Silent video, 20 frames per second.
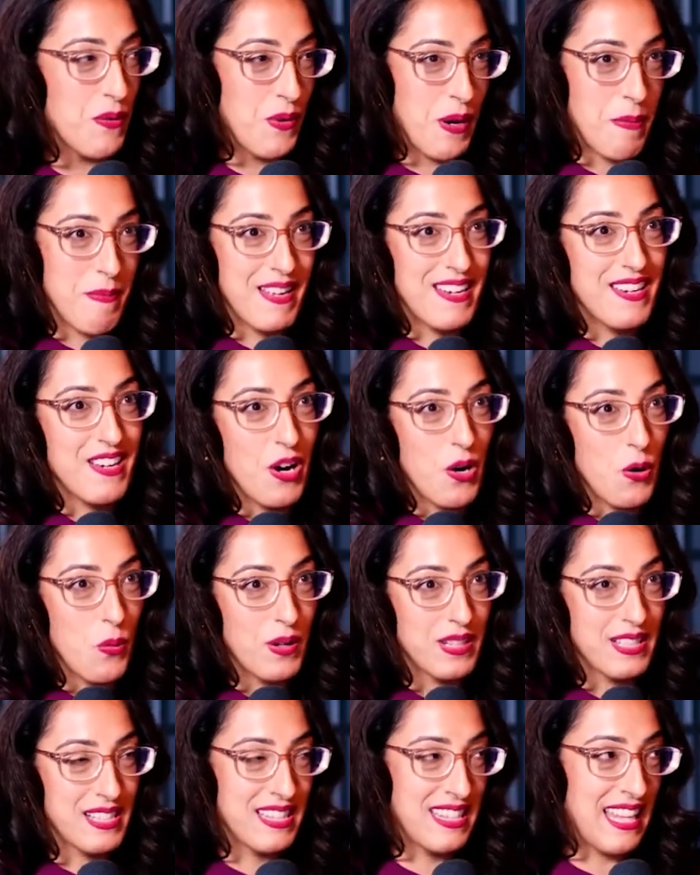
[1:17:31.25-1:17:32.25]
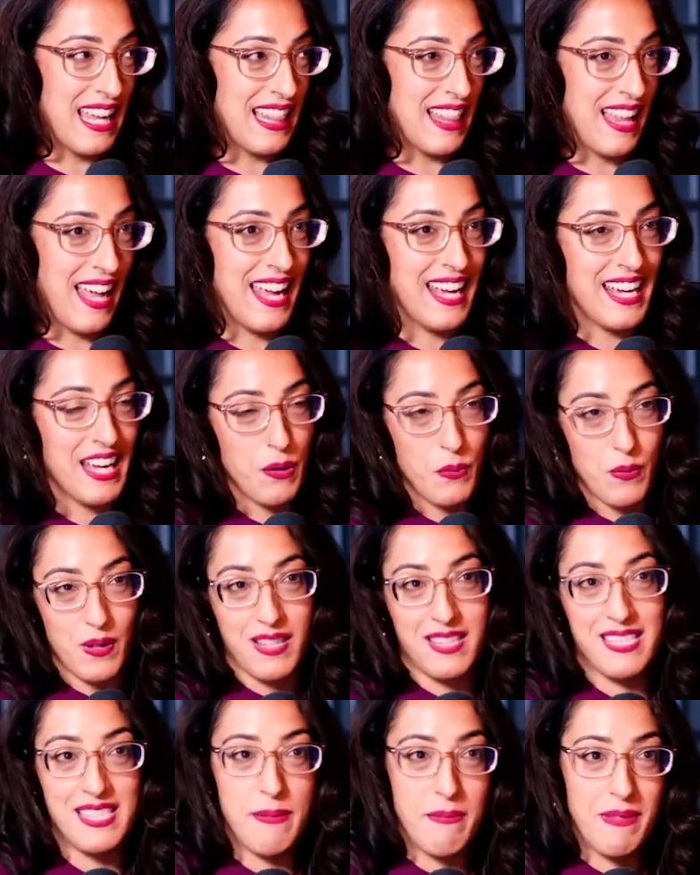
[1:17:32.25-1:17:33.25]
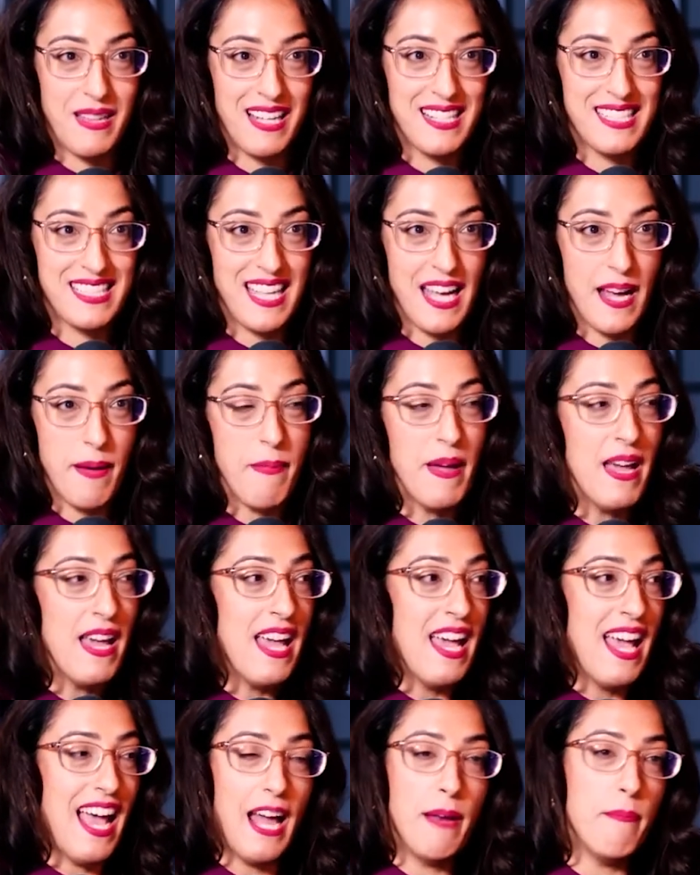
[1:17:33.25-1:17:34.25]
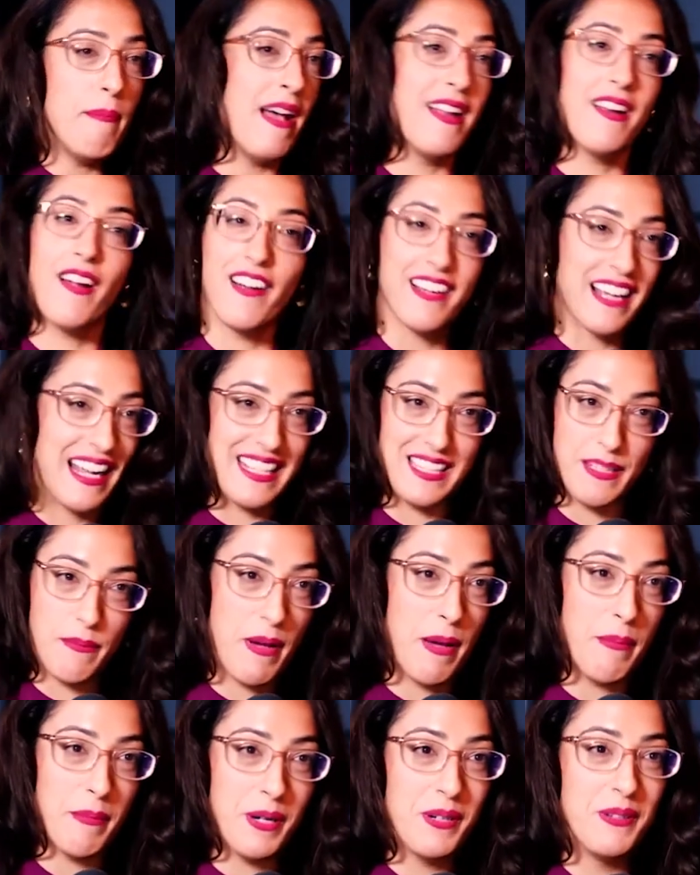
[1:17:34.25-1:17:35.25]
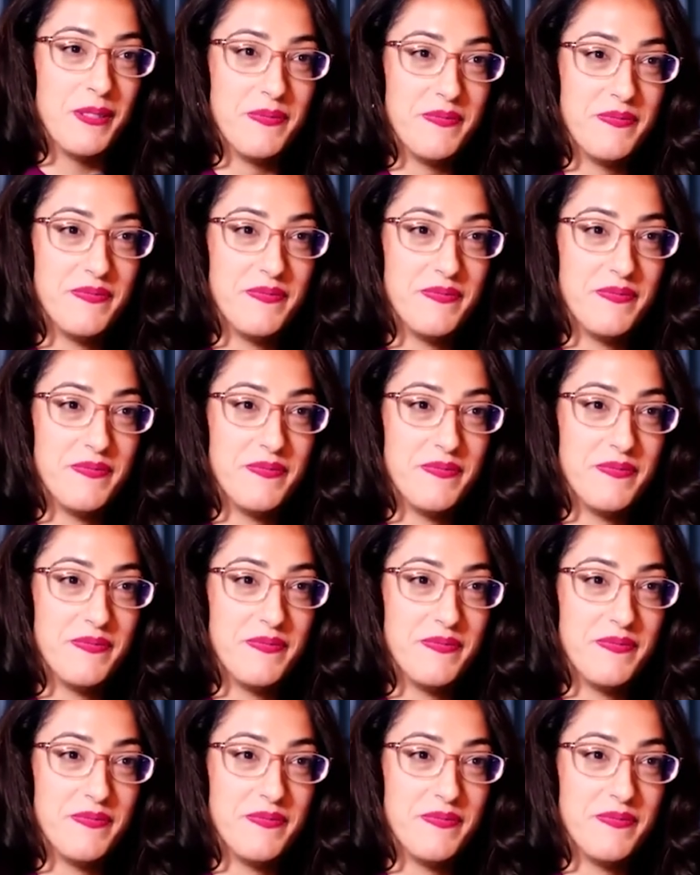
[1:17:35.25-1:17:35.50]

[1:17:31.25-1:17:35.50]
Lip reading: Women know what they like and what stimulates them, and men aren't getting the memo.